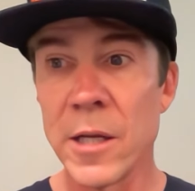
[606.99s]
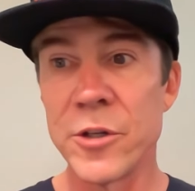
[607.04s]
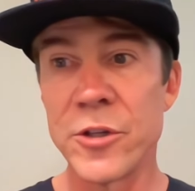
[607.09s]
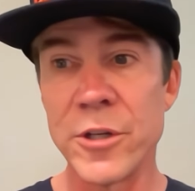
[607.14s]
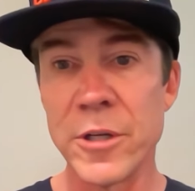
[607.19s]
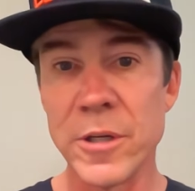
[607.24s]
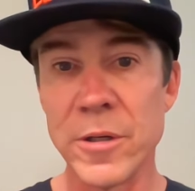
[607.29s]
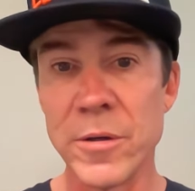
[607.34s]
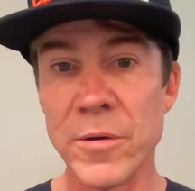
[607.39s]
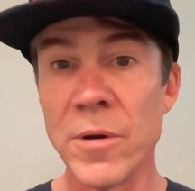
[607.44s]

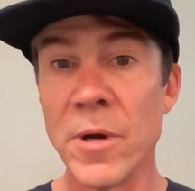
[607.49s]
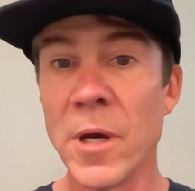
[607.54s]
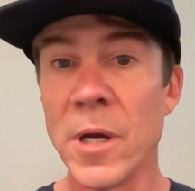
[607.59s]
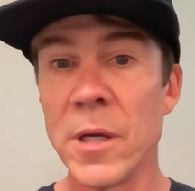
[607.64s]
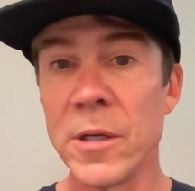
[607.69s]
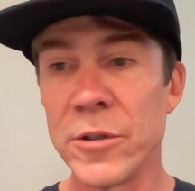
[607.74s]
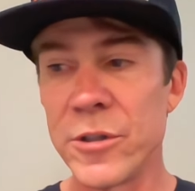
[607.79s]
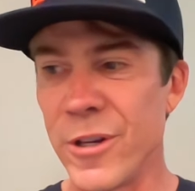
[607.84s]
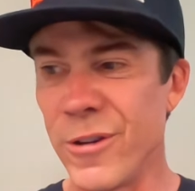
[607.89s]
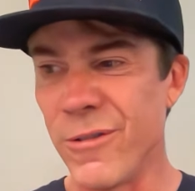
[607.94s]
Do you
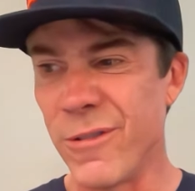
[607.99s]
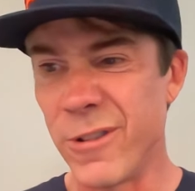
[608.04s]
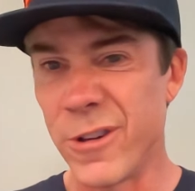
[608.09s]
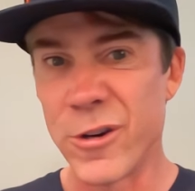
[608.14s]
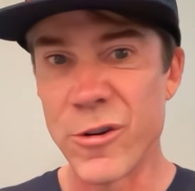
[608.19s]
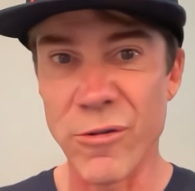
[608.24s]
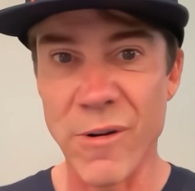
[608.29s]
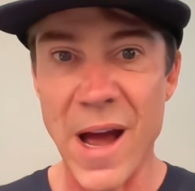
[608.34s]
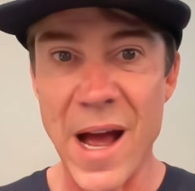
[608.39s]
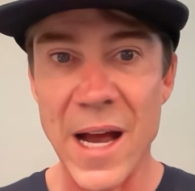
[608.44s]

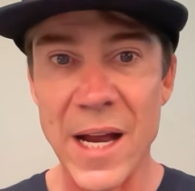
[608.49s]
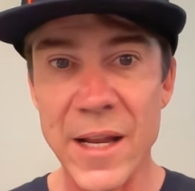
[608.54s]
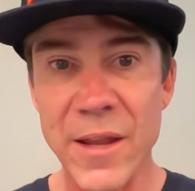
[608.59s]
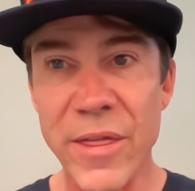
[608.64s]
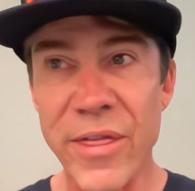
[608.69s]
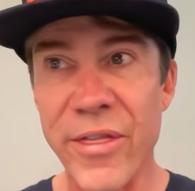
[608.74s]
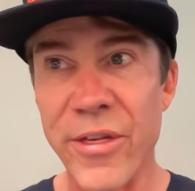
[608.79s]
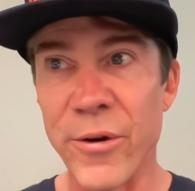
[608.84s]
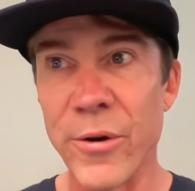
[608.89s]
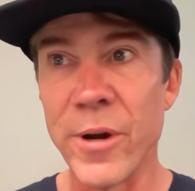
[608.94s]
grind
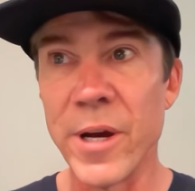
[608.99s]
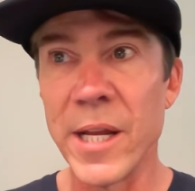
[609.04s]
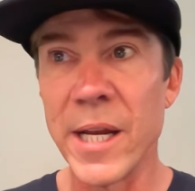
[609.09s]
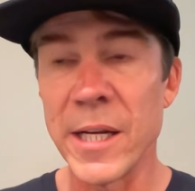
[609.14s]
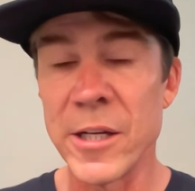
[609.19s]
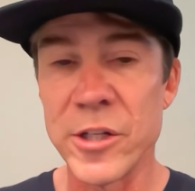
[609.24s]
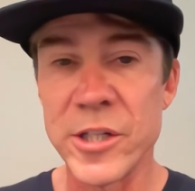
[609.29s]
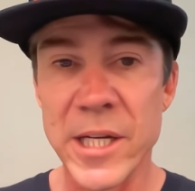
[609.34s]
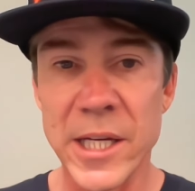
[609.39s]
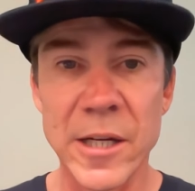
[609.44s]
through it
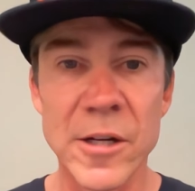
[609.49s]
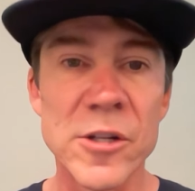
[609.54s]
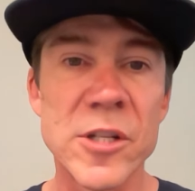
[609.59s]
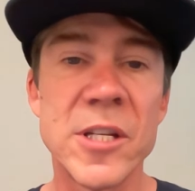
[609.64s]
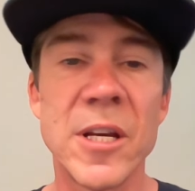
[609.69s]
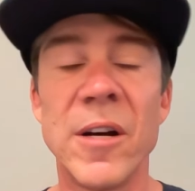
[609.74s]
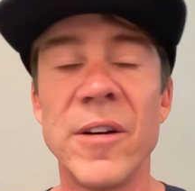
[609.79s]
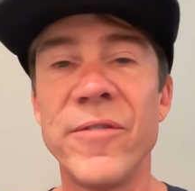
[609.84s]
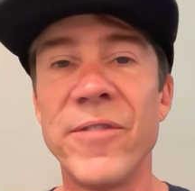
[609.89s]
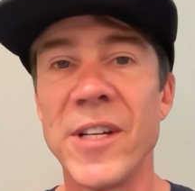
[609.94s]
and dig
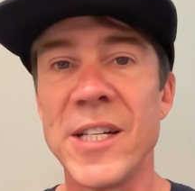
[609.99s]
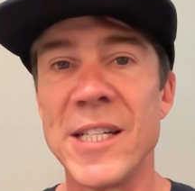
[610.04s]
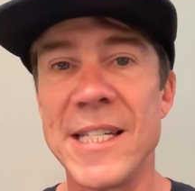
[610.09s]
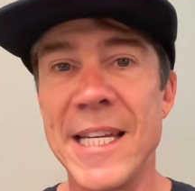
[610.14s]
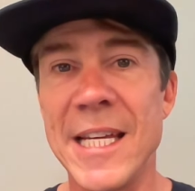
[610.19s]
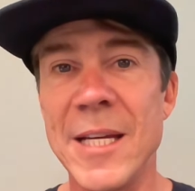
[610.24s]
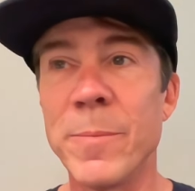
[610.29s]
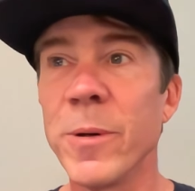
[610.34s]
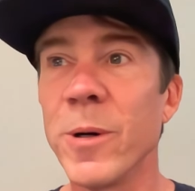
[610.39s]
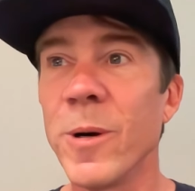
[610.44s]
yourself a
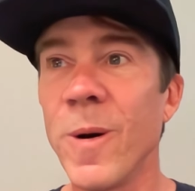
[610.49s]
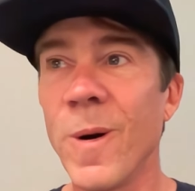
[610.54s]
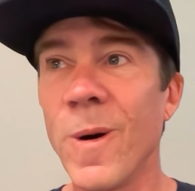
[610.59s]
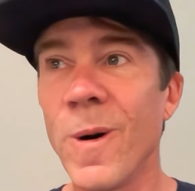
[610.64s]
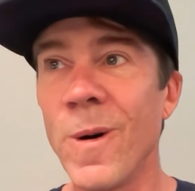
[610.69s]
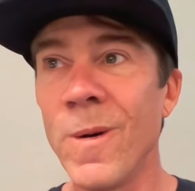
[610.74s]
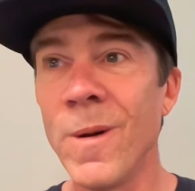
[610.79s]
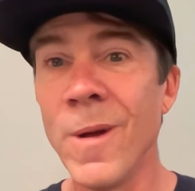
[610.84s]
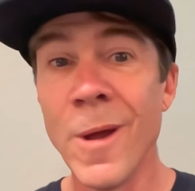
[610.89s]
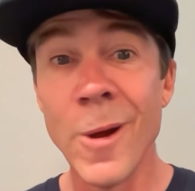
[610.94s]
deeper
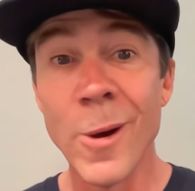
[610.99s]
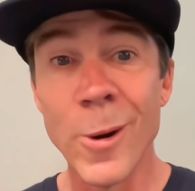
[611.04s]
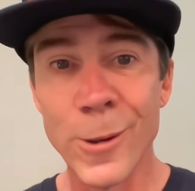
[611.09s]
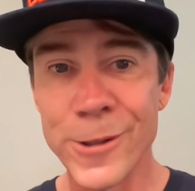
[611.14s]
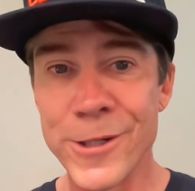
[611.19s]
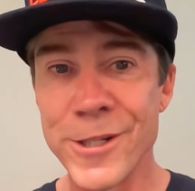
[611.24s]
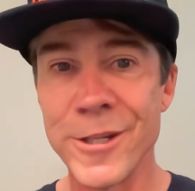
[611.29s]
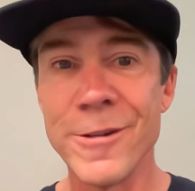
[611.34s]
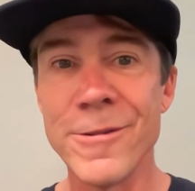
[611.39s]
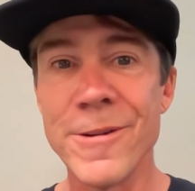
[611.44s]
hole? Or
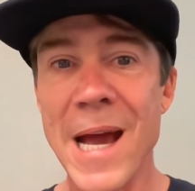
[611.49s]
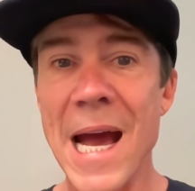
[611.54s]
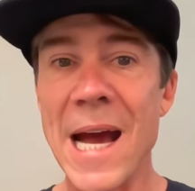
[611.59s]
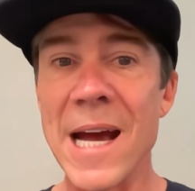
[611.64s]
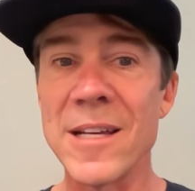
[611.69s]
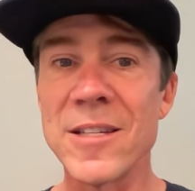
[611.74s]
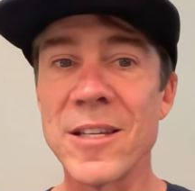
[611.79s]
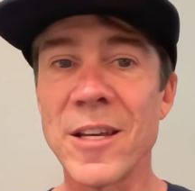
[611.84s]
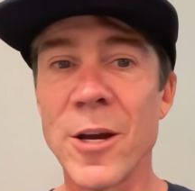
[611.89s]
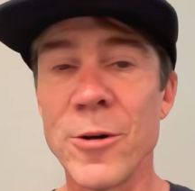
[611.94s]
do you
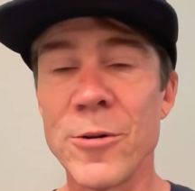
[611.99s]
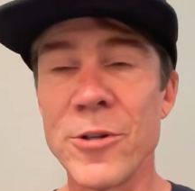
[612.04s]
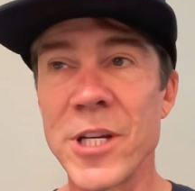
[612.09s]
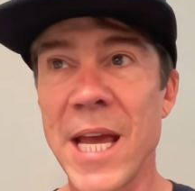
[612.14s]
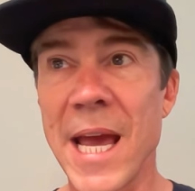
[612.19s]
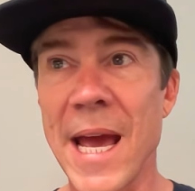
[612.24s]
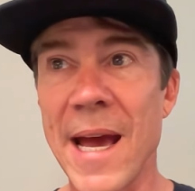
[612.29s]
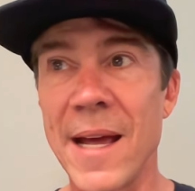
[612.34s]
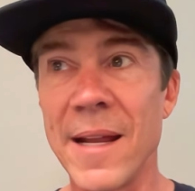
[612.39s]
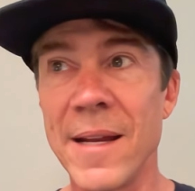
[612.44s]
ask
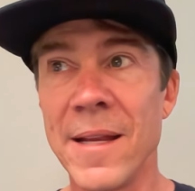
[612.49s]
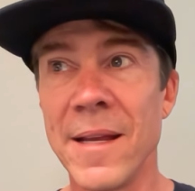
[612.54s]
CoachCat,